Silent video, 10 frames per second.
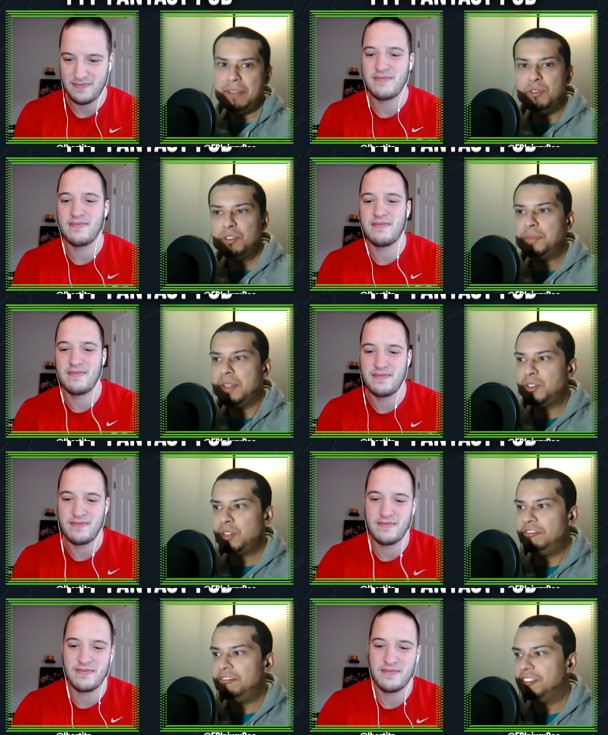Speaker 1: You were spitting
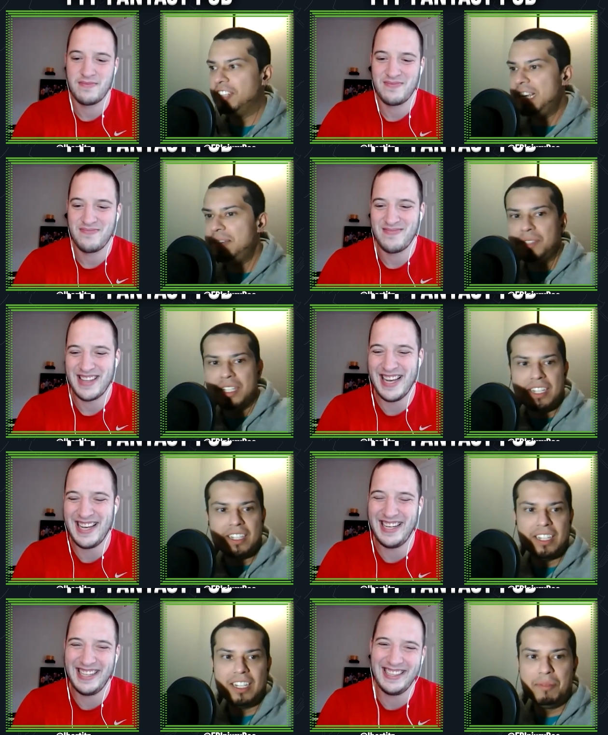straight flames, and
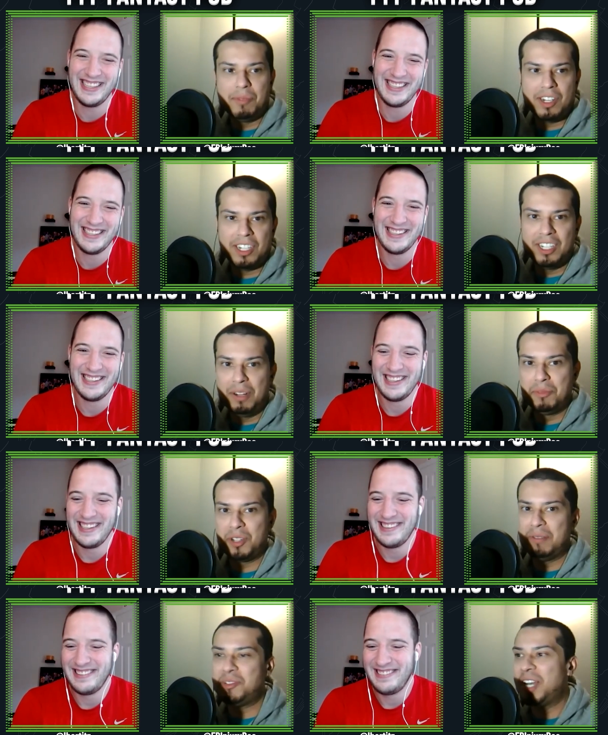uh, I'm ready to go. I'm
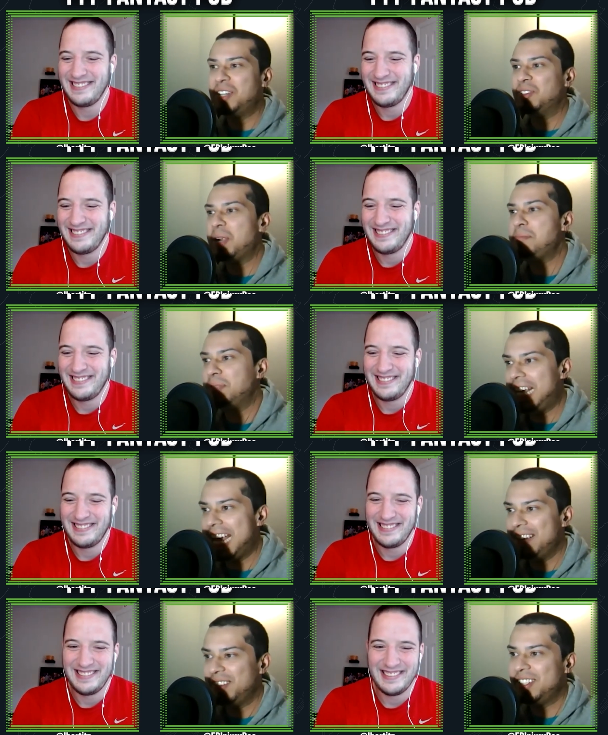trying. I'm trying to
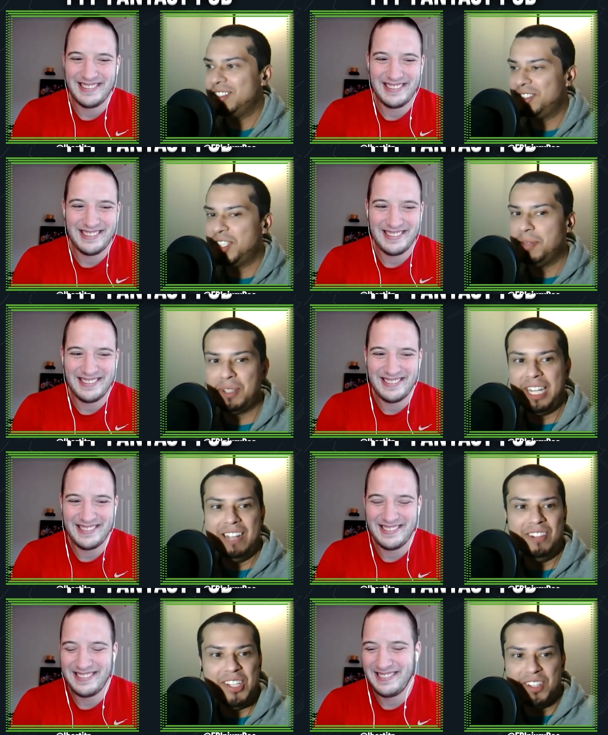replicate. I'm trying to
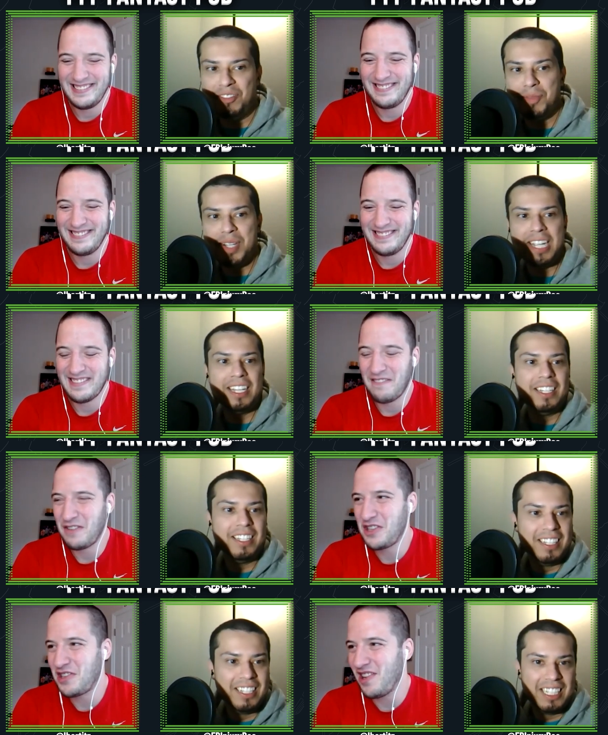reciprocate what you did for me.
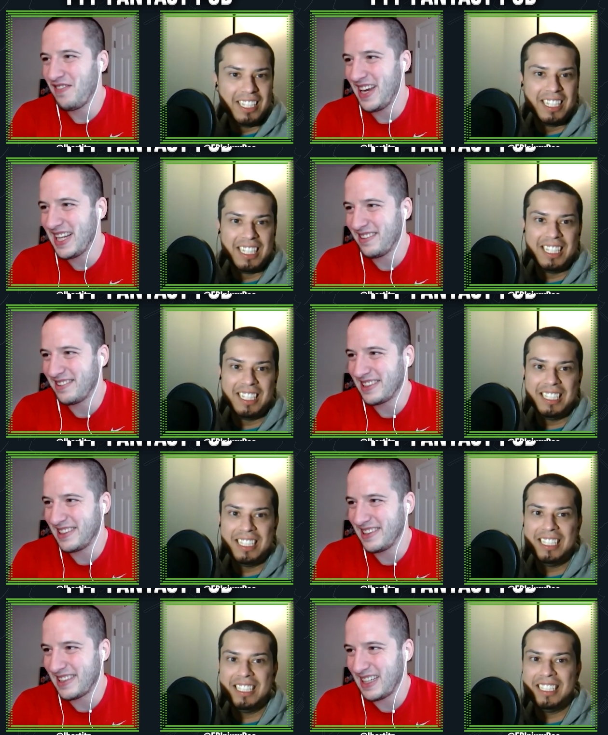
Speaker 2: For sure, man. That was a
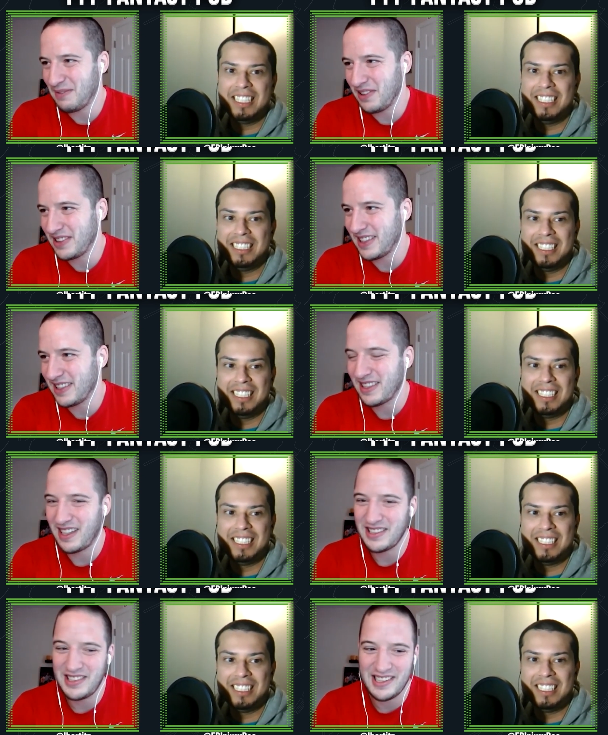good time. Always good
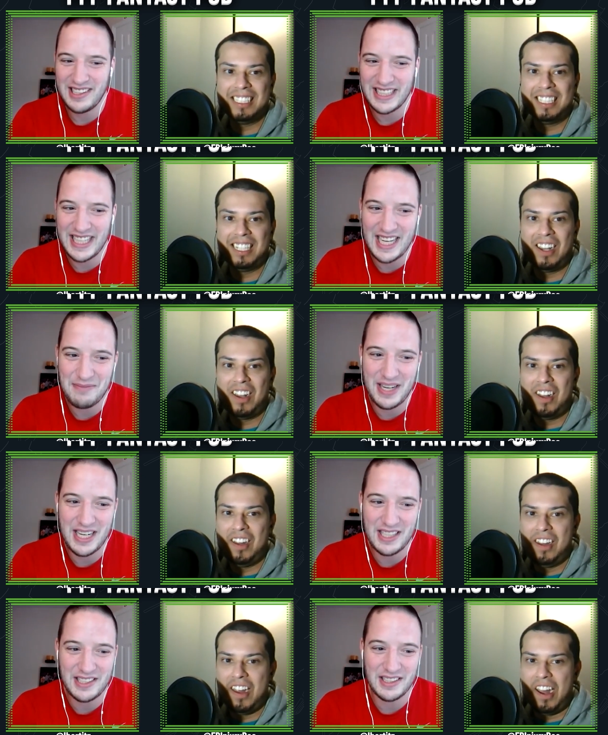talking to you. And again,
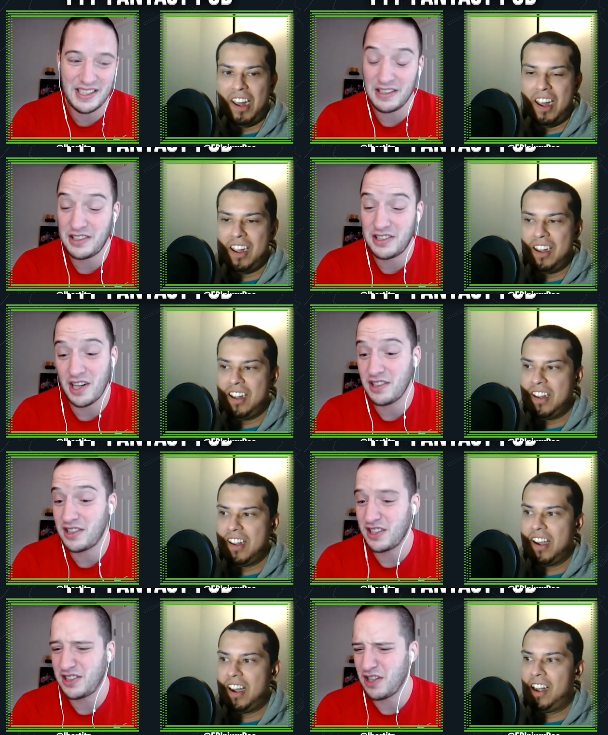man, this is uh, so
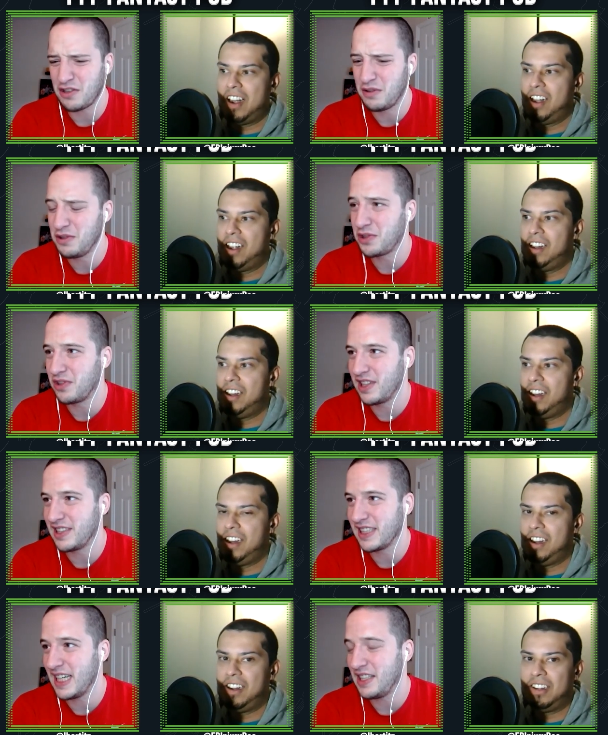so, so crucial
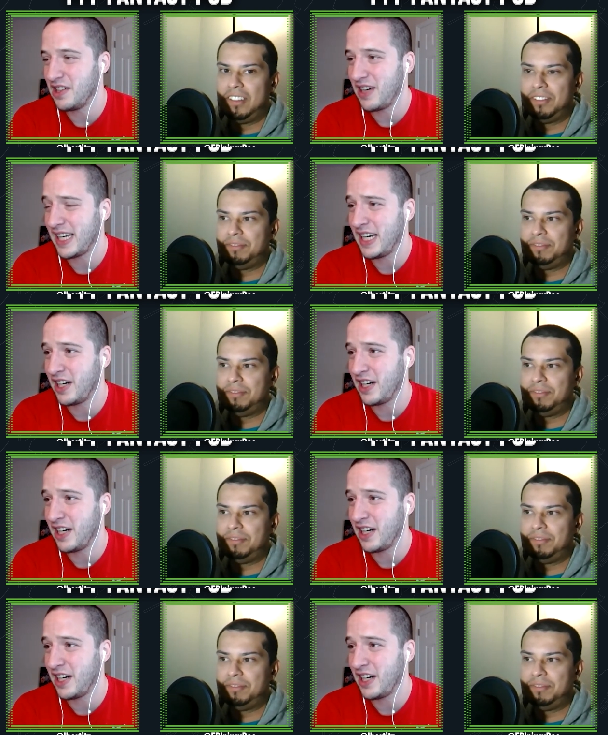because again, you know, I